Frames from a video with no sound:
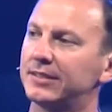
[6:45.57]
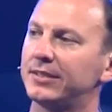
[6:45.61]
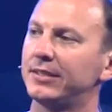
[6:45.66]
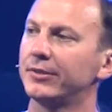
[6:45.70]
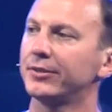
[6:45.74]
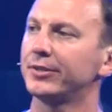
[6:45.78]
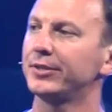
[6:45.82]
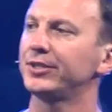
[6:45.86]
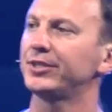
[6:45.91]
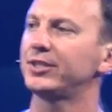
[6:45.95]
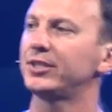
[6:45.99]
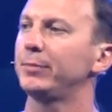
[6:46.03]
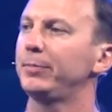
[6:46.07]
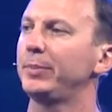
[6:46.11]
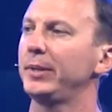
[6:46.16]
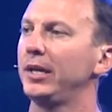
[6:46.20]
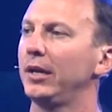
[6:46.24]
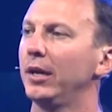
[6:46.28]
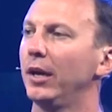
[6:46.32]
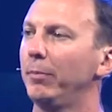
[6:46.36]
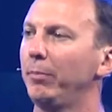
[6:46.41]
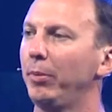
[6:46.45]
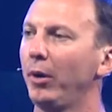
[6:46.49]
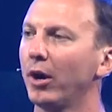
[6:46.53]
series to
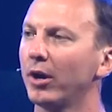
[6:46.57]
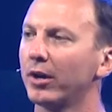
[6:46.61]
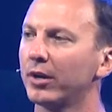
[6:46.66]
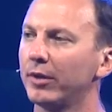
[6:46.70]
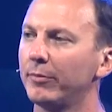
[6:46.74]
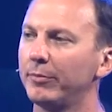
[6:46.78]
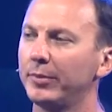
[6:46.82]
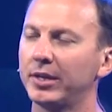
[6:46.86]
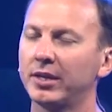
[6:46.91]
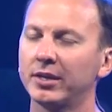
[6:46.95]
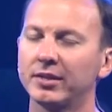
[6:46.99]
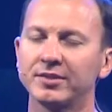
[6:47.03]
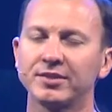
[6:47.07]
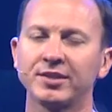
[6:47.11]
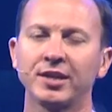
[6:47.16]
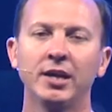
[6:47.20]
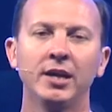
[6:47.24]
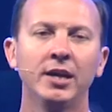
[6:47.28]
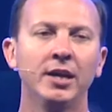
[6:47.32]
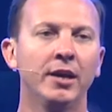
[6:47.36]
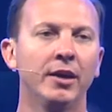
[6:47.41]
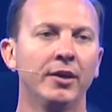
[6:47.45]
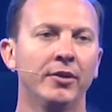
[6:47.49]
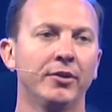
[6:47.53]
be a part of because
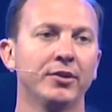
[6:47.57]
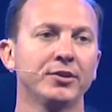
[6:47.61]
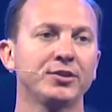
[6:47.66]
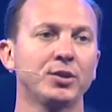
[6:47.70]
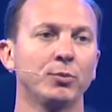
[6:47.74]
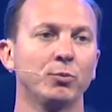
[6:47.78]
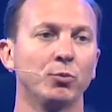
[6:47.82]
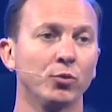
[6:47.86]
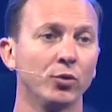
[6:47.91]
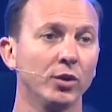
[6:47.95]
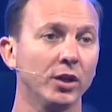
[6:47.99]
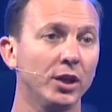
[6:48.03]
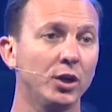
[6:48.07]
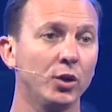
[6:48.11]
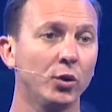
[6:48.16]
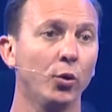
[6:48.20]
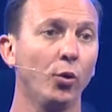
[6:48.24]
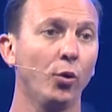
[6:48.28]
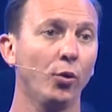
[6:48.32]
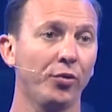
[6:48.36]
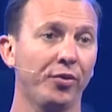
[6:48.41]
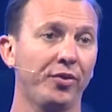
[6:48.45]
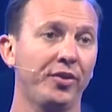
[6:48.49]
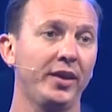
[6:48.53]
there are some really
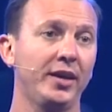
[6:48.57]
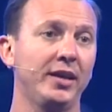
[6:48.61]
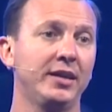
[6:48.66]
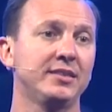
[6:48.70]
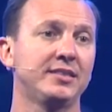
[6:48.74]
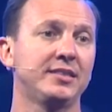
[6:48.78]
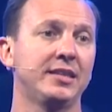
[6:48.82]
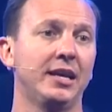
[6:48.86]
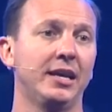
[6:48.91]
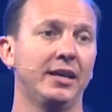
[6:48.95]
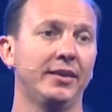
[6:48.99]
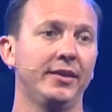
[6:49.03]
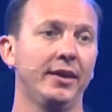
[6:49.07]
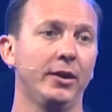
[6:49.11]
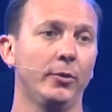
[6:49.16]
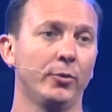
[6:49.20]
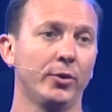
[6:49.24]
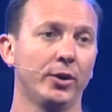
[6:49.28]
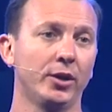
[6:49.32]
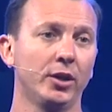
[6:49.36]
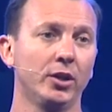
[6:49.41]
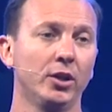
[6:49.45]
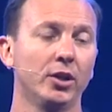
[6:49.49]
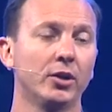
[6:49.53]
cool things that, that we're
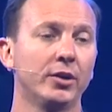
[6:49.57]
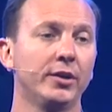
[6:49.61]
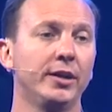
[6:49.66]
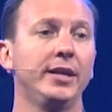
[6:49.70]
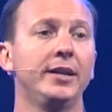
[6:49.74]
going to learn.